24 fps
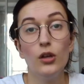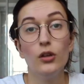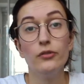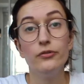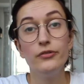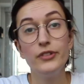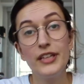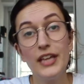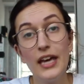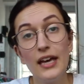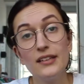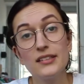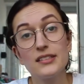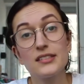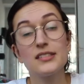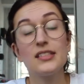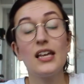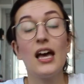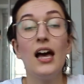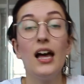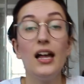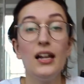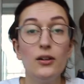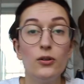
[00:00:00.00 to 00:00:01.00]
Wie geht's?
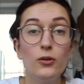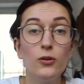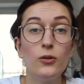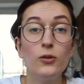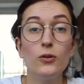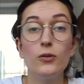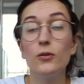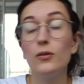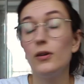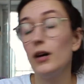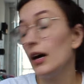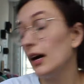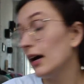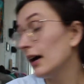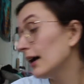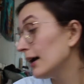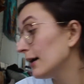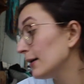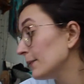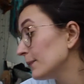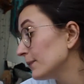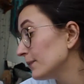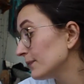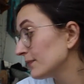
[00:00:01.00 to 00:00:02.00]
Hallo.
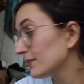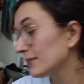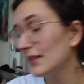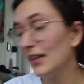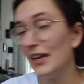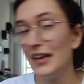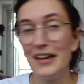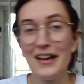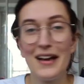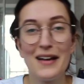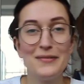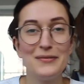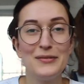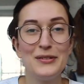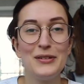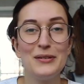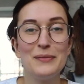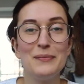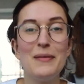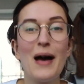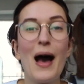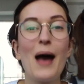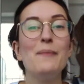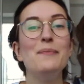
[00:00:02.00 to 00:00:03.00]
I'm
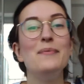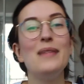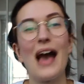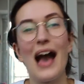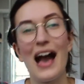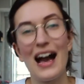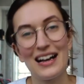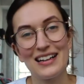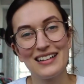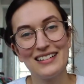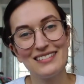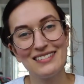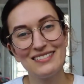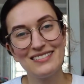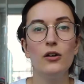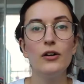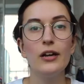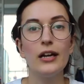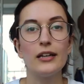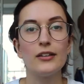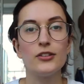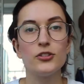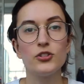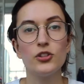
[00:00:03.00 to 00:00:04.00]
back.
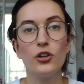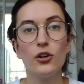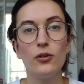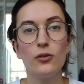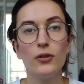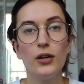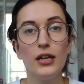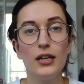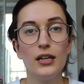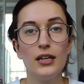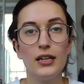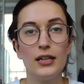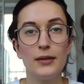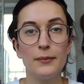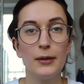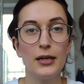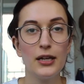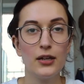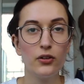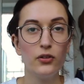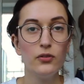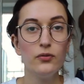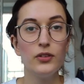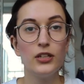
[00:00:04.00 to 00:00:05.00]
Okay, so in my
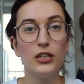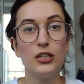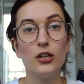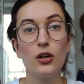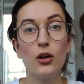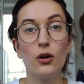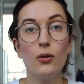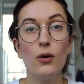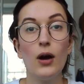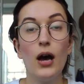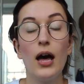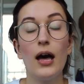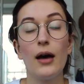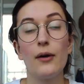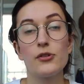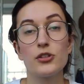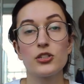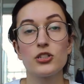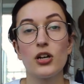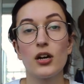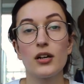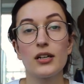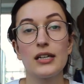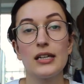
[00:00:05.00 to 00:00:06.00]
other video, I was
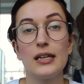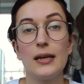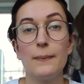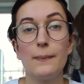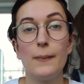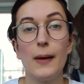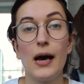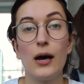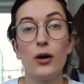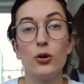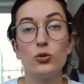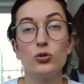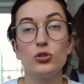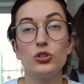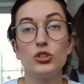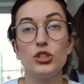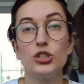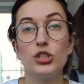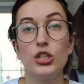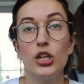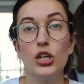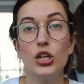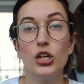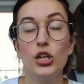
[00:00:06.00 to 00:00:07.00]
talking about
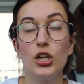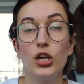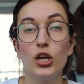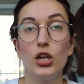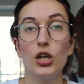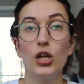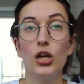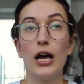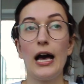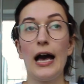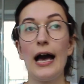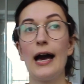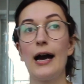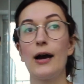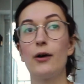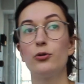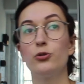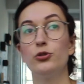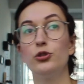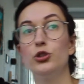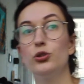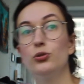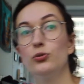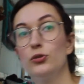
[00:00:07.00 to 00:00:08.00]
how
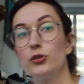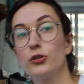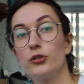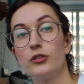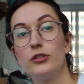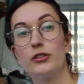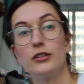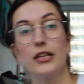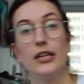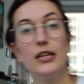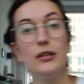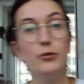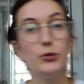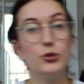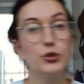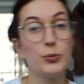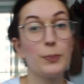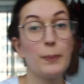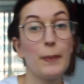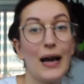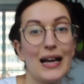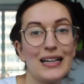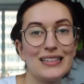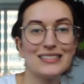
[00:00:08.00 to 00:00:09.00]
to learn a language and
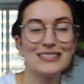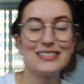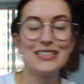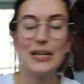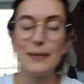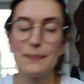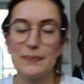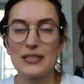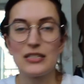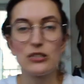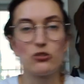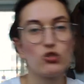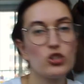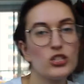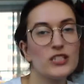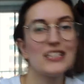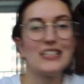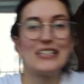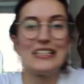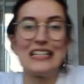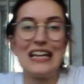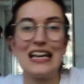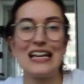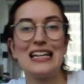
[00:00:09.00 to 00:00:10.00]
my tips and tricks
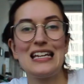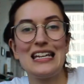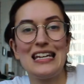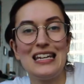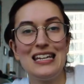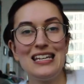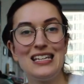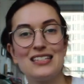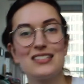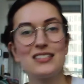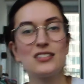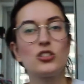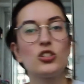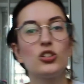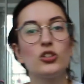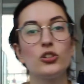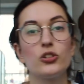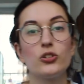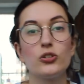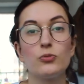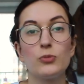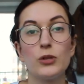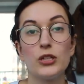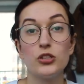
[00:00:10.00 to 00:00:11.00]
and techniques to
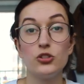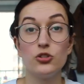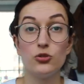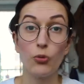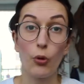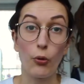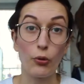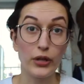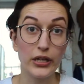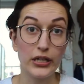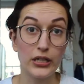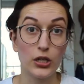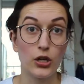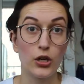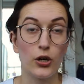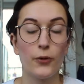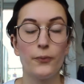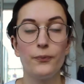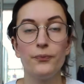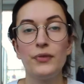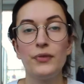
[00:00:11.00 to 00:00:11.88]
learn with Duolingo.